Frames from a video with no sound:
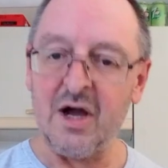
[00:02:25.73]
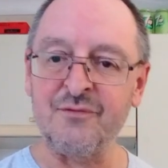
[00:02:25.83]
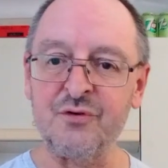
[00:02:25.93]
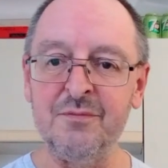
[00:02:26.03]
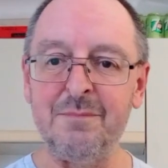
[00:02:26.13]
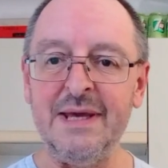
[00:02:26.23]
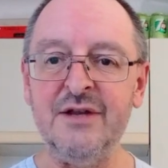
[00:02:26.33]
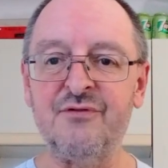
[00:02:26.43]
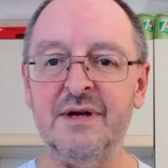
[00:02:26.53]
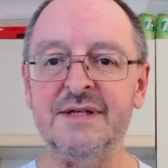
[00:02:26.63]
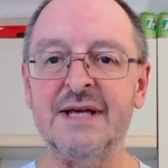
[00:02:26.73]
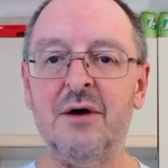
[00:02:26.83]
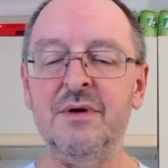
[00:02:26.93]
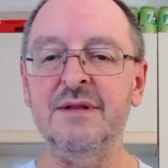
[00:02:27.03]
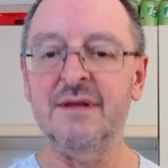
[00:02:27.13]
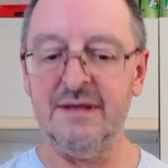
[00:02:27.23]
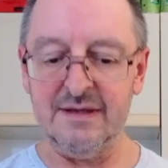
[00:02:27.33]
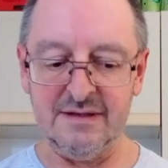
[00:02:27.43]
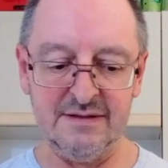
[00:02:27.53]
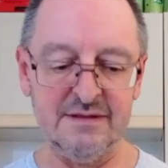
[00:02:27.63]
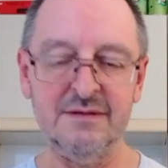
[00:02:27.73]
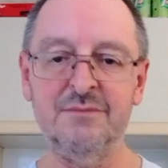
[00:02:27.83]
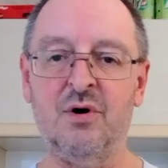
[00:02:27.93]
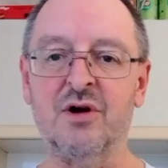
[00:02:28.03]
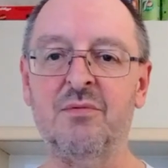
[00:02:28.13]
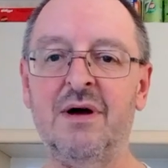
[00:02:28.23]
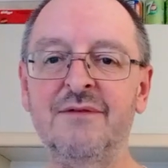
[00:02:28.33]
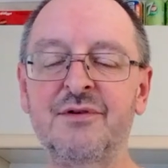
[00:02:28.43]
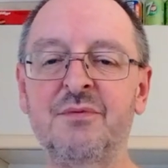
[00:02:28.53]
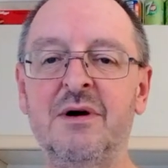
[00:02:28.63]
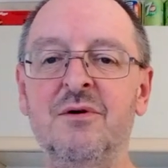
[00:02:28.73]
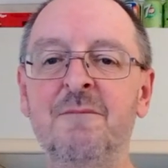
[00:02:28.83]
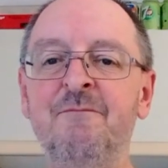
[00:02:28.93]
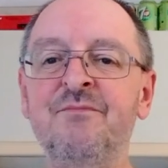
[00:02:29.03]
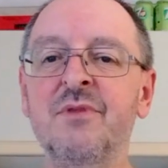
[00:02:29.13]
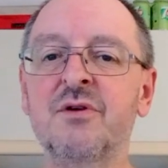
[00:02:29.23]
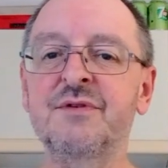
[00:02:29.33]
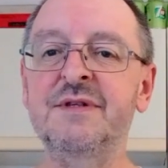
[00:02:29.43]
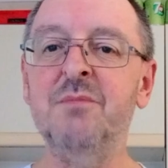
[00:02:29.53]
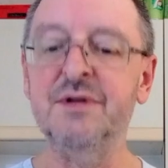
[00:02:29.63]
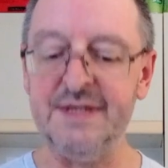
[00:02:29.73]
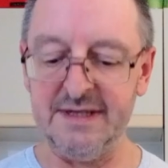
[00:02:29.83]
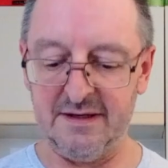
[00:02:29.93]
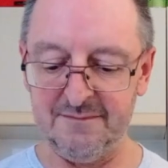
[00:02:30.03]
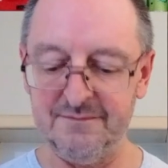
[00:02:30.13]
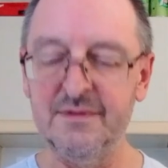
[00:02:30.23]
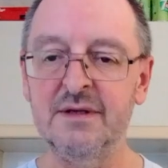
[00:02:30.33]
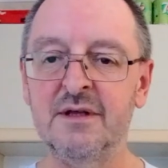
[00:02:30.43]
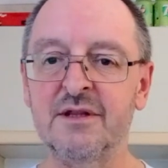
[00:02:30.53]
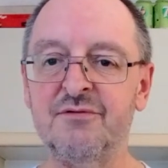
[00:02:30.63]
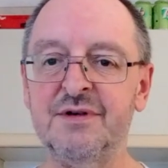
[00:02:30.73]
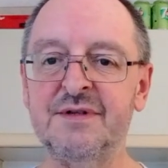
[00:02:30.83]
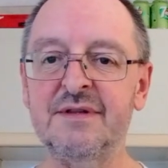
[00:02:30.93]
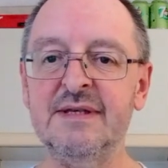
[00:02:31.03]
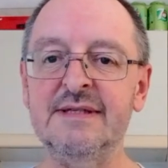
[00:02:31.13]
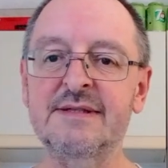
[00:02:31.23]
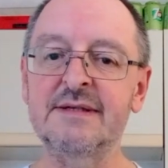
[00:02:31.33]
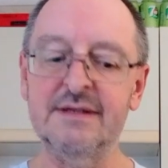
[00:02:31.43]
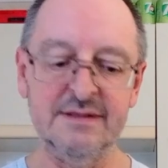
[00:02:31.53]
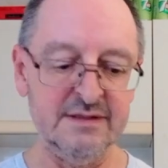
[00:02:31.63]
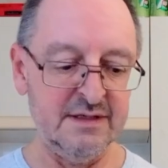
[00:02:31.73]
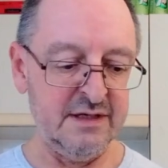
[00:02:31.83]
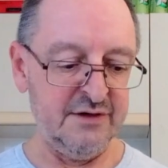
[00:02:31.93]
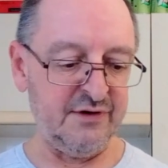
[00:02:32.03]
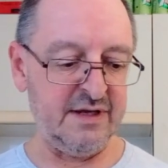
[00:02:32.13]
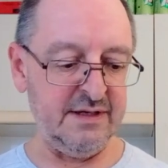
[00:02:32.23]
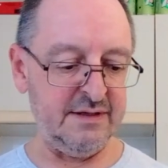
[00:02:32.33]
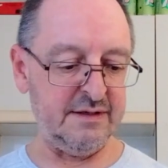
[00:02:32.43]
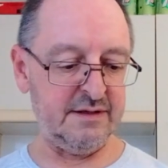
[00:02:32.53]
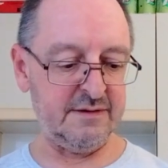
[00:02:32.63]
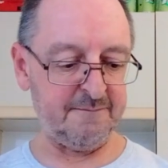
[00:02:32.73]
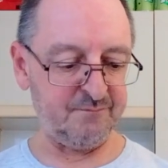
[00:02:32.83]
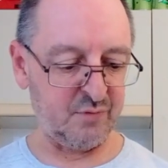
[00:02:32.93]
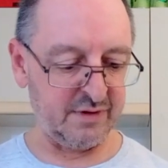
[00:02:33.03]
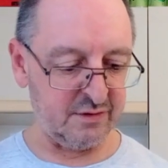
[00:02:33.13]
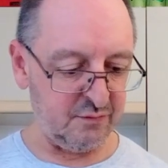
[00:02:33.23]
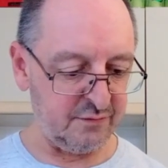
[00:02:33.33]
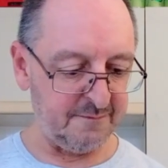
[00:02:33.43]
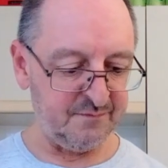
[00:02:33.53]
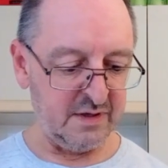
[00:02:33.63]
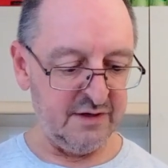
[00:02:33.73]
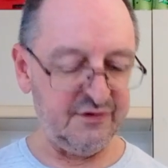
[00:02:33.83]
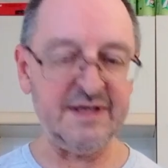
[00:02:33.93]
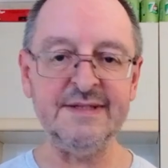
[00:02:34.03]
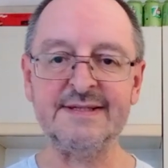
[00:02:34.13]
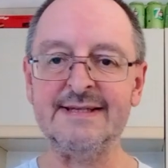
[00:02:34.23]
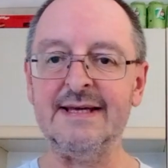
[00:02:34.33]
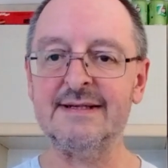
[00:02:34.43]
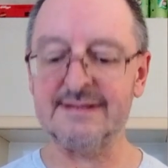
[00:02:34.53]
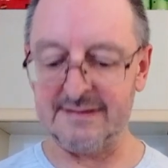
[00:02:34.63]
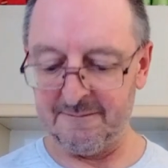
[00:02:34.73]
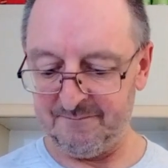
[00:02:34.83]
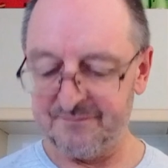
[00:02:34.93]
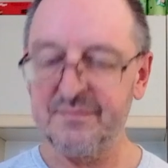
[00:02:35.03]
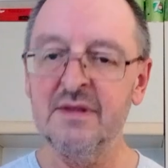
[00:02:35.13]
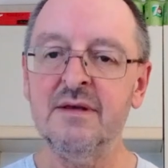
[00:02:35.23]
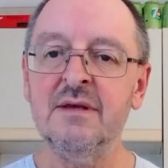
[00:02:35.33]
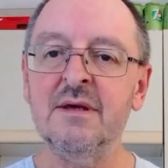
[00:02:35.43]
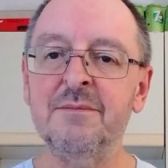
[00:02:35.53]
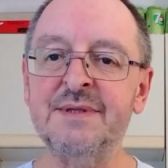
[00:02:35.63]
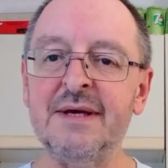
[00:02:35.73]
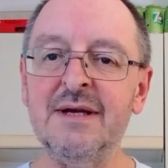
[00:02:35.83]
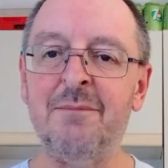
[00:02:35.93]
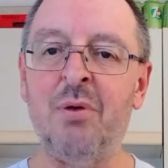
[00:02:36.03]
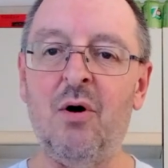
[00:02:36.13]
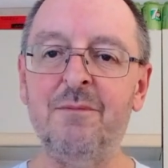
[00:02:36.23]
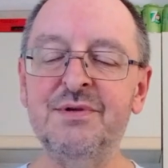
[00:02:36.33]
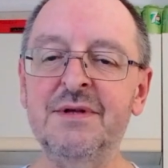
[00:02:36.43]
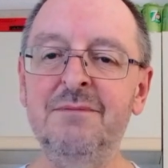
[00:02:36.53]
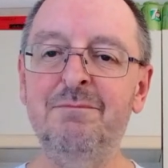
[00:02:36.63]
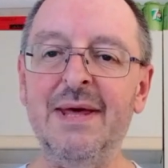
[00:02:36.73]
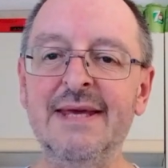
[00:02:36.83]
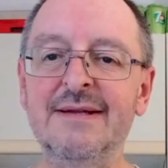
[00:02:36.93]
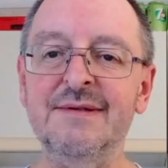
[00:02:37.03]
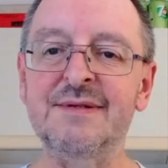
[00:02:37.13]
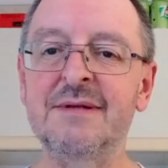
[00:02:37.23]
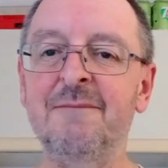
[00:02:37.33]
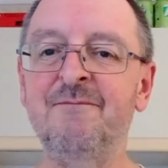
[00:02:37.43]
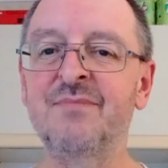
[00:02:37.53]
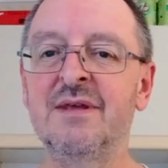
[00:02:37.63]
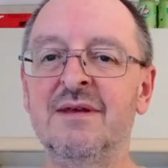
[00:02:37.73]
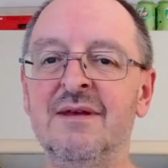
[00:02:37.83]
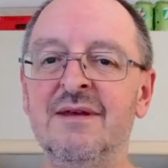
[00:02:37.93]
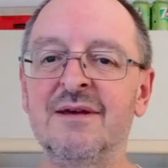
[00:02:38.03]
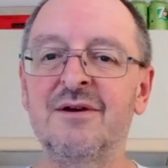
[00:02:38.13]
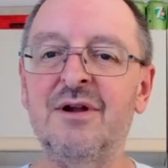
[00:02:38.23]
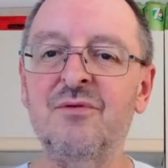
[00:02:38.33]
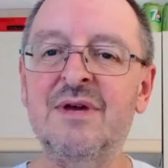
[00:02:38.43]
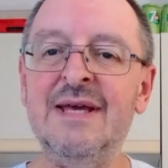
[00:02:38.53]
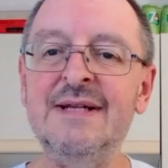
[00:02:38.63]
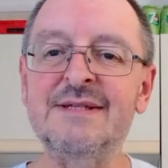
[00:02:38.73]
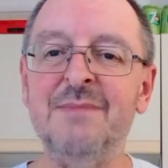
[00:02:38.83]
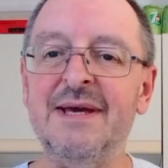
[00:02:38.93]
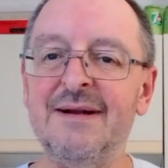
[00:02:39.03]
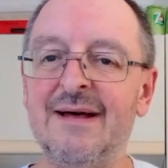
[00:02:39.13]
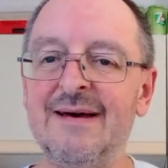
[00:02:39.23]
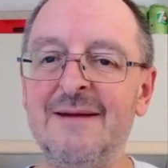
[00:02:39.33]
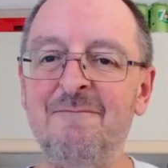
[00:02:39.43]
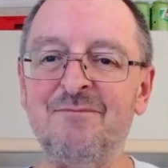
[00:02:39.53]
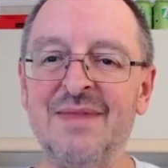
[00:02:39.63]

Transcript: I've got some beans ready to go in the uh, microwave as well. This is my dinner. The rest of these uh, chicken, uh, what are they called? Chicken sticks, potato pops and beans. Good old kids meal, eh?